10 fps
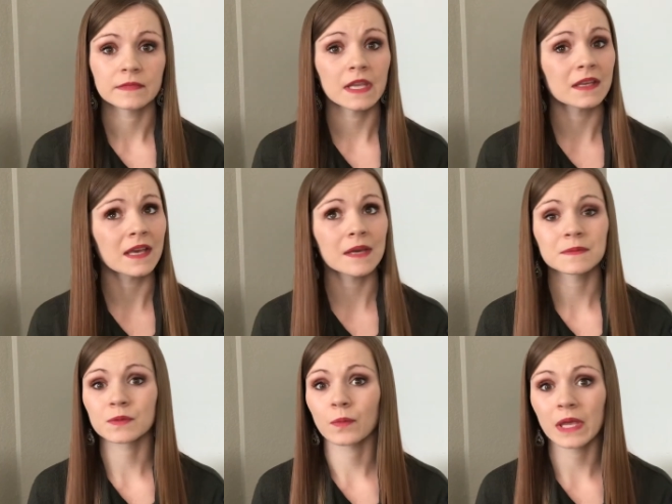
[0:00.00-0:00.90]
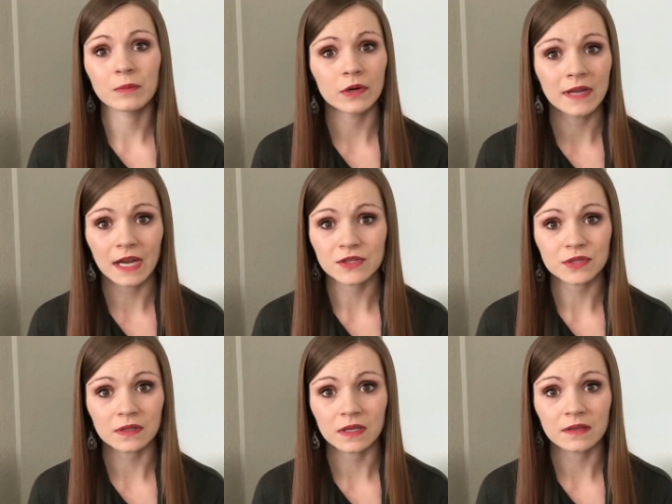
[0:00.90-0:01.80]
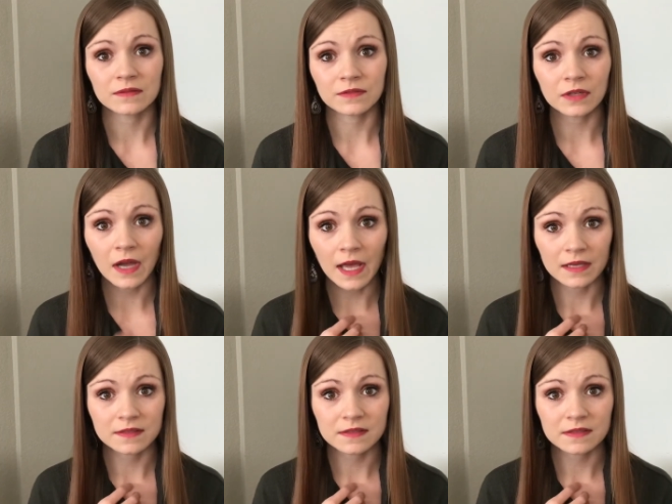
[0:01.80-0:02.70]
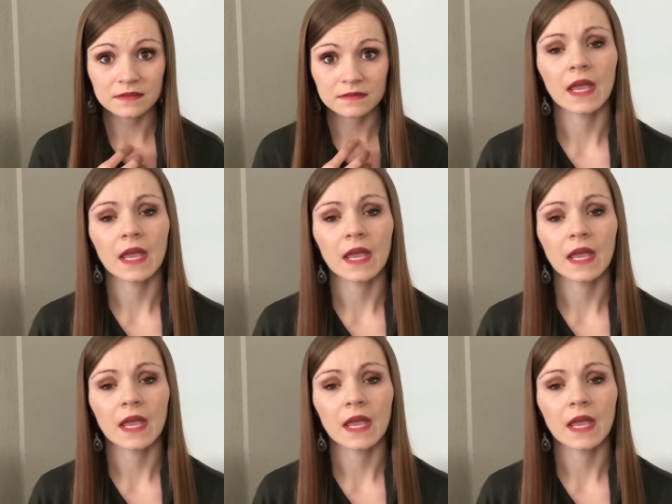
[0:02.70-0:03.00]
It comes way more naturally for us.